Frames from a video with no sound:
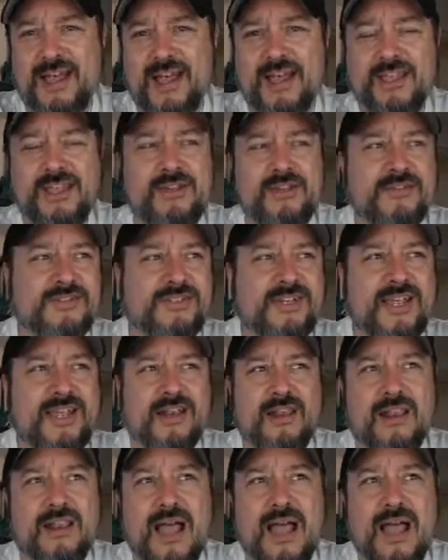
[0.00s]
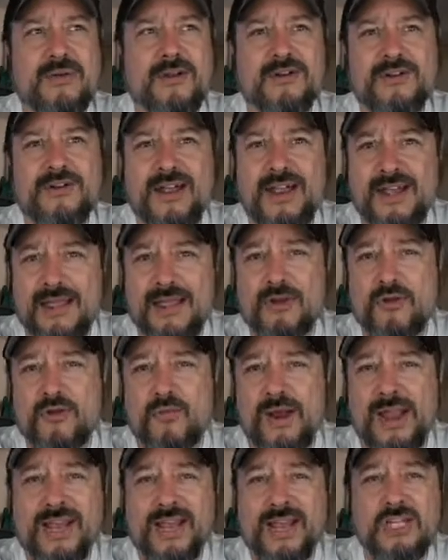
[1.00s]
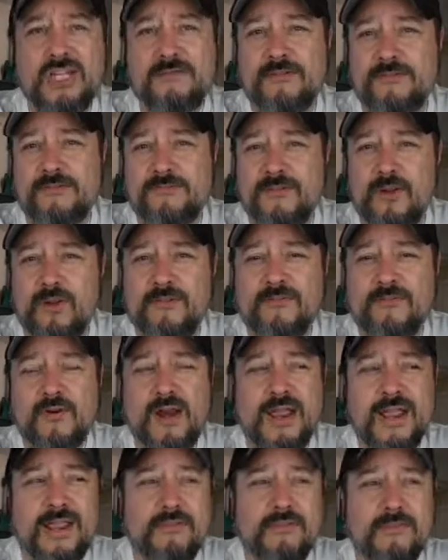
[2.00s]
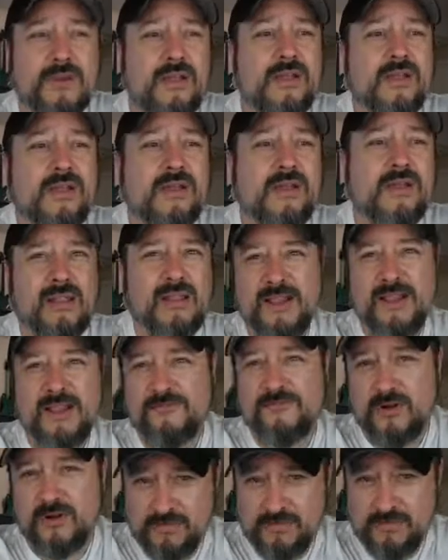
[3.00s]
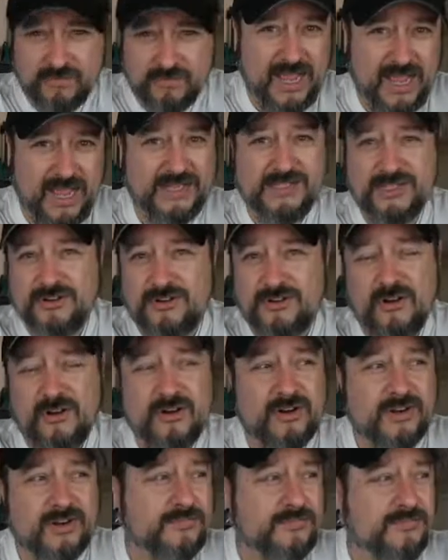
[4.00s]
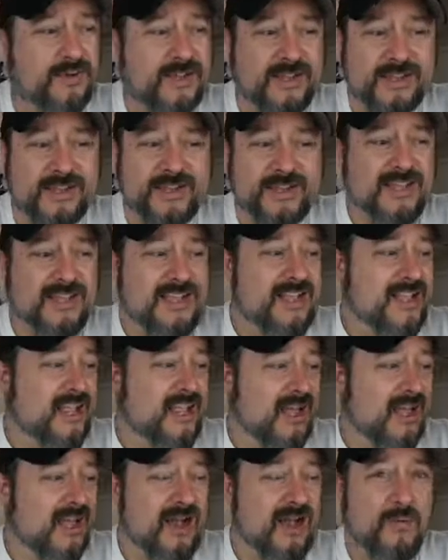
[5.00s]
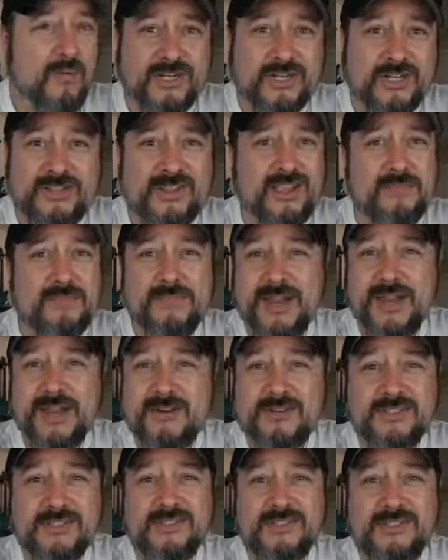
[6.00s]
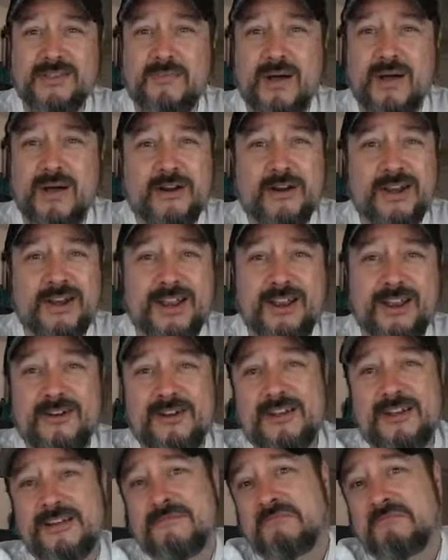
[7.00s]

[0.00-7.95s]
You used to get a lot better dynamic range out of a full frame, like for lights and darks, but watching the comparisons in the modern era,